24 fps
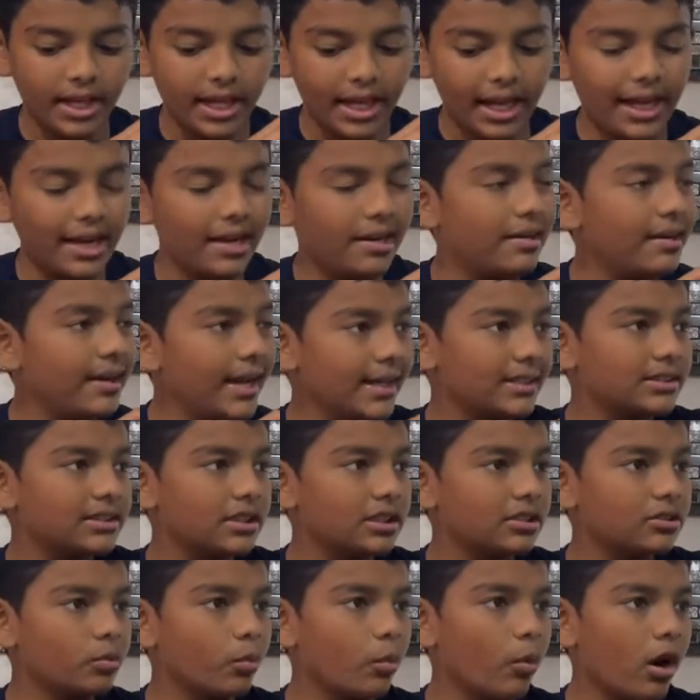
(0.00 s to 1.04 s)
And next
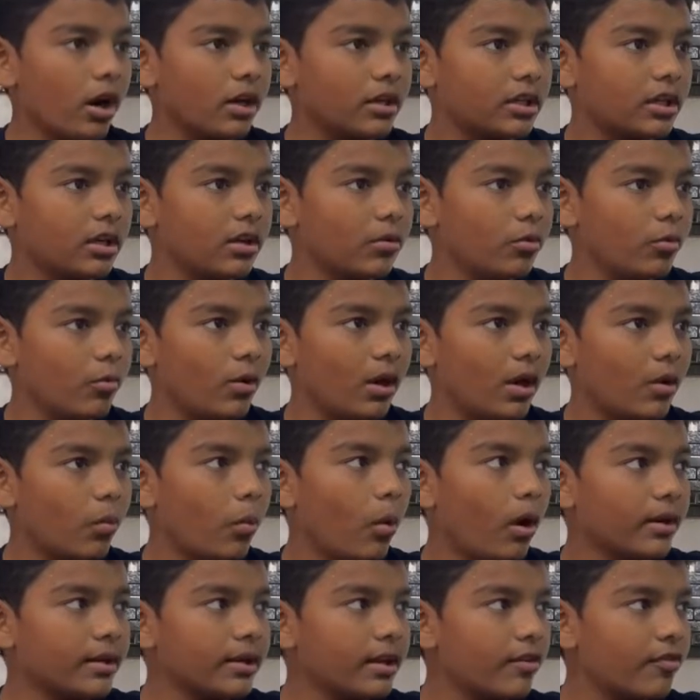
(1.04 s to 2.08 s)
is water, where
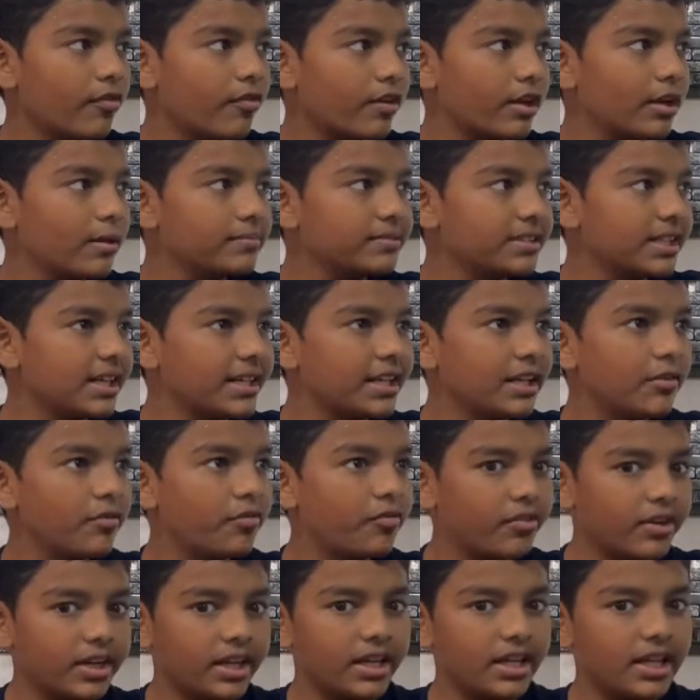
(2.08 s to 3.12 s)
water frames little
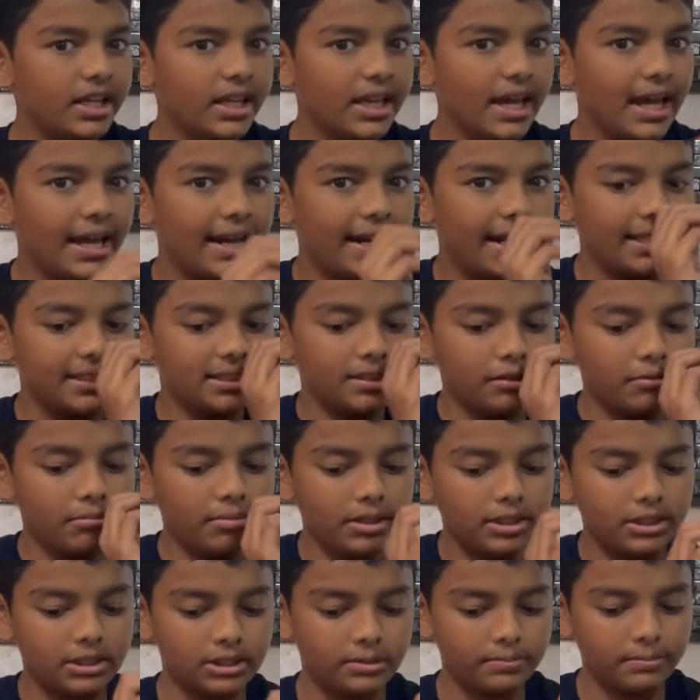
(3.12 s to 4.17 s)
freely and has a little
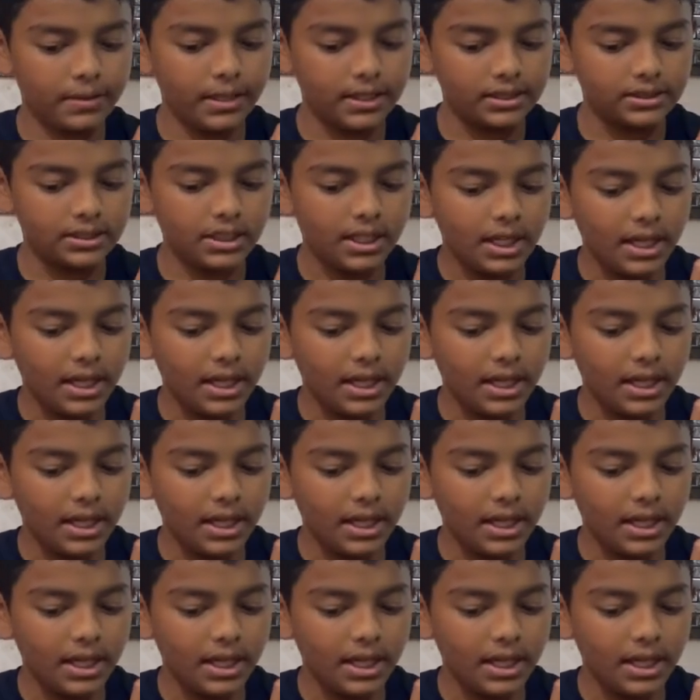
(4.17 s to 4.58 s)
bit space,